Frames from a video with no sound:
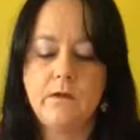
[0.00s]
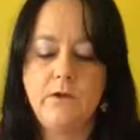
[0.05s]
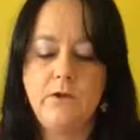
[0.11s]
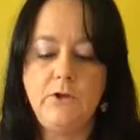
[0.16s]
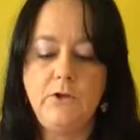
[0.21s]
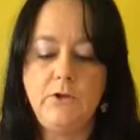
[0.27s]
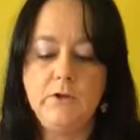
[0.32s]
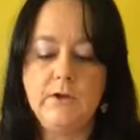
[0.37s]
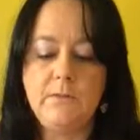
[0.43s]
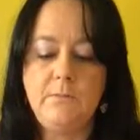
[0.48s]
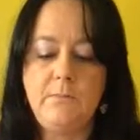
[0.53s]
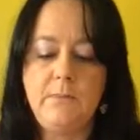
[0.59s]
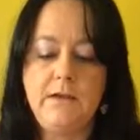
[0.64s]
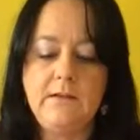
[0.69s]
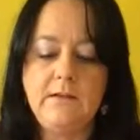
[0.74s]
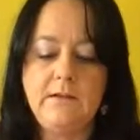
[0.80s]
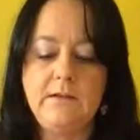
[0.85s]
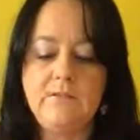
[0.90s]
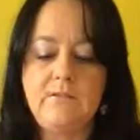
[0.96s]
you can
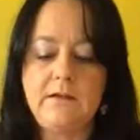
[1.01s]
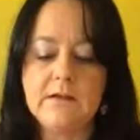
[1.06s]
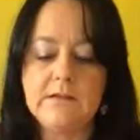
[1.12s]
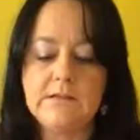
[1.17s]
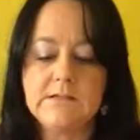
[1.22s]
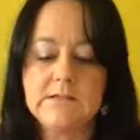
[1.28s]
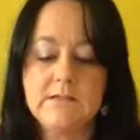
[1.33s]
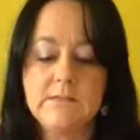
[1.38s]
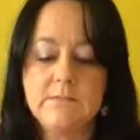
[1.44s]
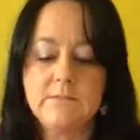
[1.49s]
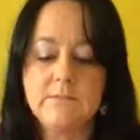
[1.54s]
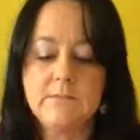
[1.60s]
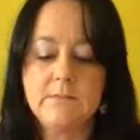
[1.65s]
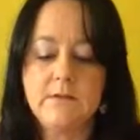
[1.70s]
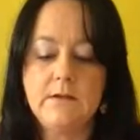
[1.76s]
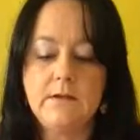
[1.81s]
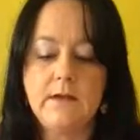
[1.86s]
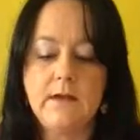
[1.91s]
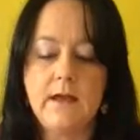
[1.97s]
meet the
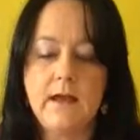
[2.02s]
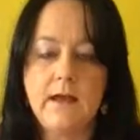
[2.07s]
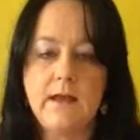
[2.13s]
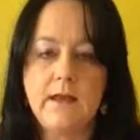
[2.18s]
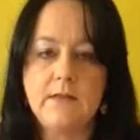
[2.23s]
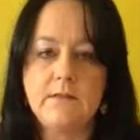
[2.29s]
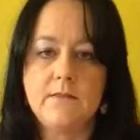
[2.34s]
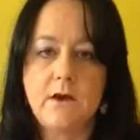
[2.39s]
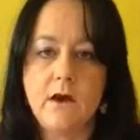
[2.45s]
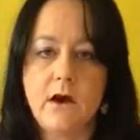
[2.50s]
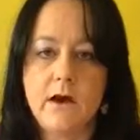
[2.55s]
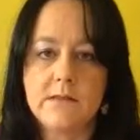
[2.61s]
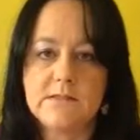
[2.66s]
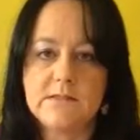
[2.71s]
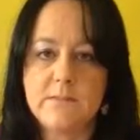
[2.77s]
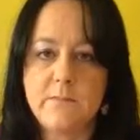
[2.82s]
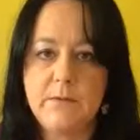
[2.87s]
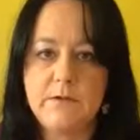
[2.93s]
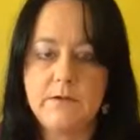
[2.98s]
victim at the
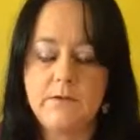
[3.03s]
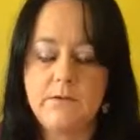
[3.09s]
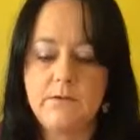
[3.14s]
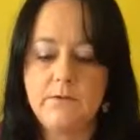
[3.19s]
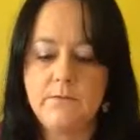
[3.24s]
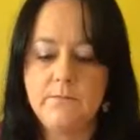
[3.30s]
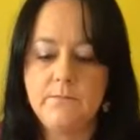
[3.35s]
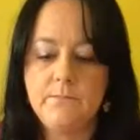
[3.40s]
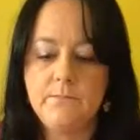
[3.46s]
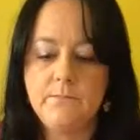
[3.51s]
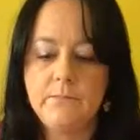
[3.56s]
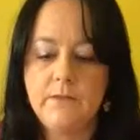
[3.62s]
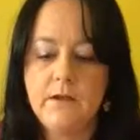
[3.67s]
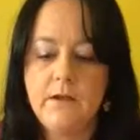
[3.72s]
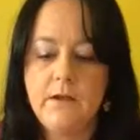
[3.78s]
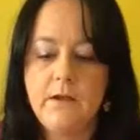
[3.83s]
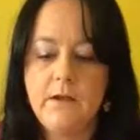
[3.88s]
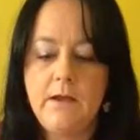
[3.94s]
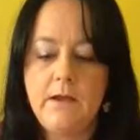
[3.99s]
hospital,
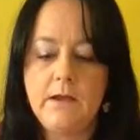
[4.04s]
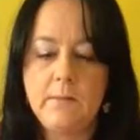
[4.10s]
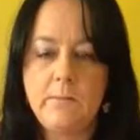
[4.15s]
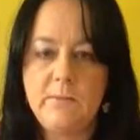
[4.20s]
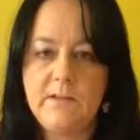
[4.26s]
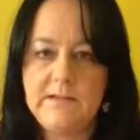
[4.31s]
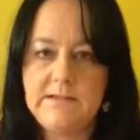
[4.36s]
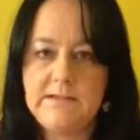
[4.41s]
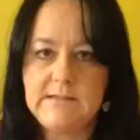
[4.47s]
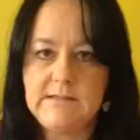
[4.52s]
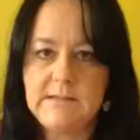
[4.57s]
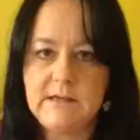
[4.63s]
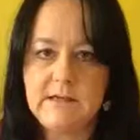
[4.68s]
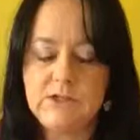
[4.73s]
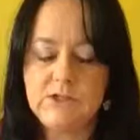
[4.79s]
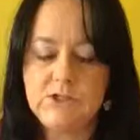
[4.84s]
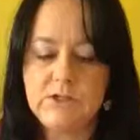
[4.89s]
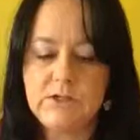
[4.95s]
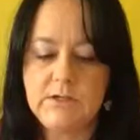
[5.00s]
in a police
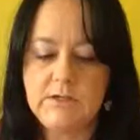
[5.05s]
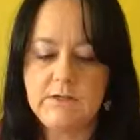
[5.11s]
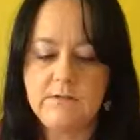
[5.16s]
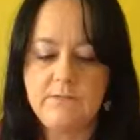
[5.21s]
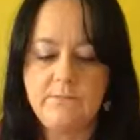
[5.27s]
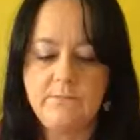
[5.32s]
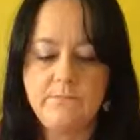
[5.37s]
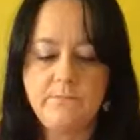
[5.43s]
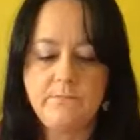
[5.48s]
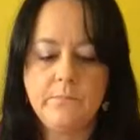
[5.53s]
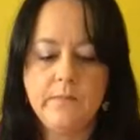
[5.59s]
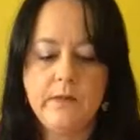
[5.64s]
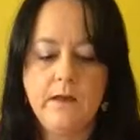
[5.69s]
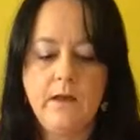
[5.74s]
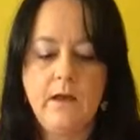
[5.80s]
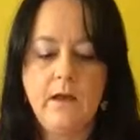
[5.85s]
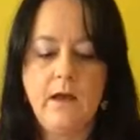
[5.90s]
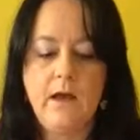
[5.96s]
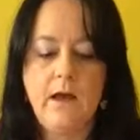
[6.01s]
station,
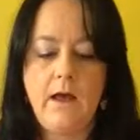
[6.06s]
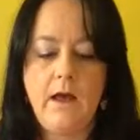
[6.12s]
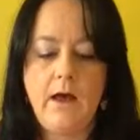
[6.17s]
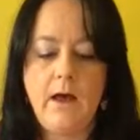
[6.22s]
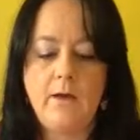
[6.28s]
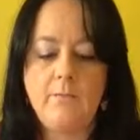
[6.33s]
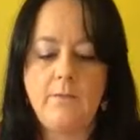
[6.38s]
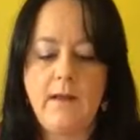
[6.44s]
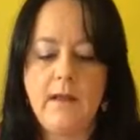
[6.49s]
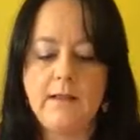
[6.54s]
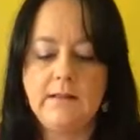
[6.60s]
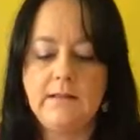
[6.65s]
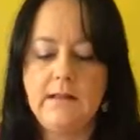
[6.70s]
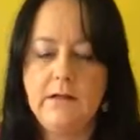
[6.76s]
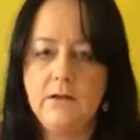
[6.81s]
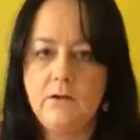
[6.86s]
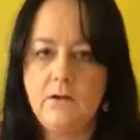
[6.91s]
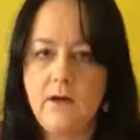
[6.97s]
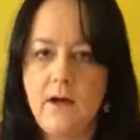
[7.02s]
at
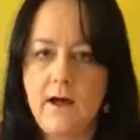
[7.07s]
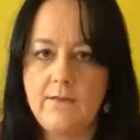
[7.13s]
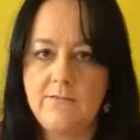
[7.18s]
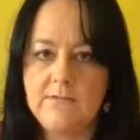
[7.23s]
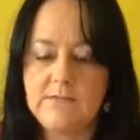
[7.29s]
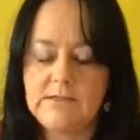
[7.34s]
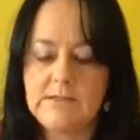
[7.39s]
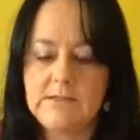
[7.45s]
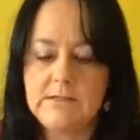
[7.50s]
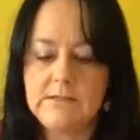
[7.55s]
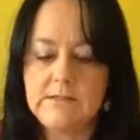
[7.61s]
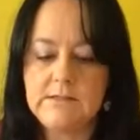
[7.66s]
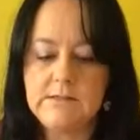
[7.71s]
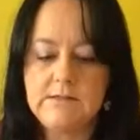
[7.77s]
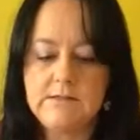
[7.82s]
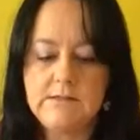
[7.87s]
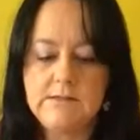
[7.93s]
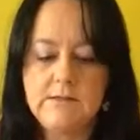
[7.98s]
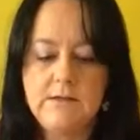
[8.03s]
legal
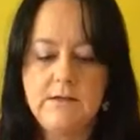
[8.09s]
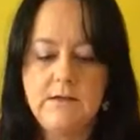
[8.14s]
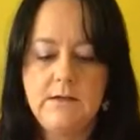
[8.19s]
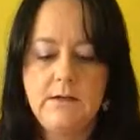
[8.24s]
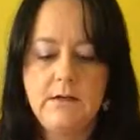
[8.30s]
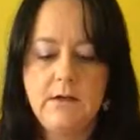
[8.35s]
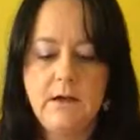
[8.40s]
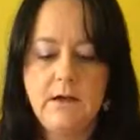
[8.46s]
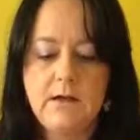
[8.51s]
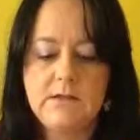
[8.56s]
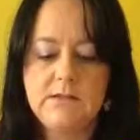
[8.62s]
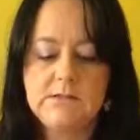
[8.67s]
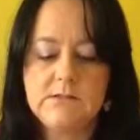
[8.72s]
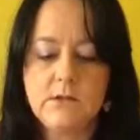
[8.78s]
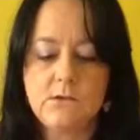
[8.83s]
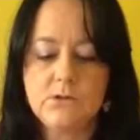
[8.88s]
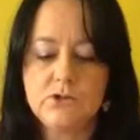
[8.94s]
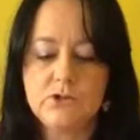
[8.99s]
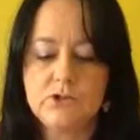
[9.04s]
offices,
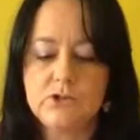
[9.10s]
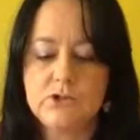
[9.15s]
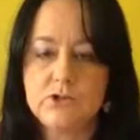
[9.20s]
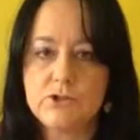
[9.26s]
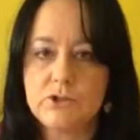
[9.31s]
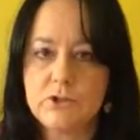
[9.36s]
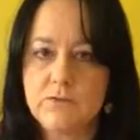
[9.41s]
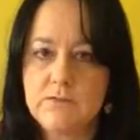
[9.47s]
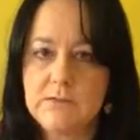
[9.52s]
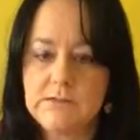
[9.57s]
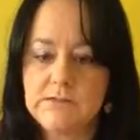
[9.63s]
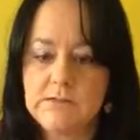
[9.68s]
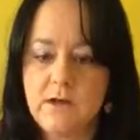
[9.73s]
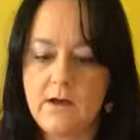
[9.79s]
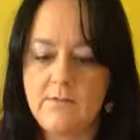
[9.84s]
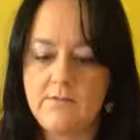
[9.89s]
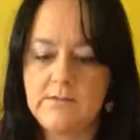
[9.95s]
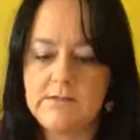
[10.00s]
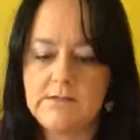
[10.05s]
social service
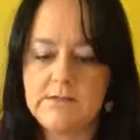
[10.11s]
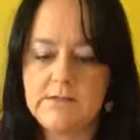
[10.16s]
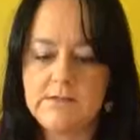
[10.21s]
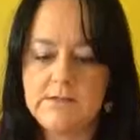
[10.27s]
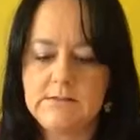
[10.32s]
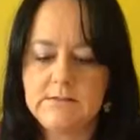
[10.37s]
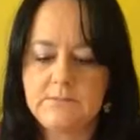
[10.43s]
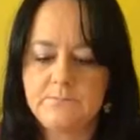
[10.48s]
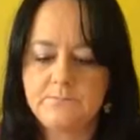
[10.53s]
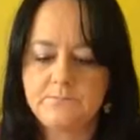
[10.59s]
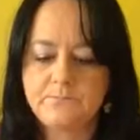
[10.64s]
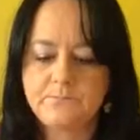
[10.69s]
offices.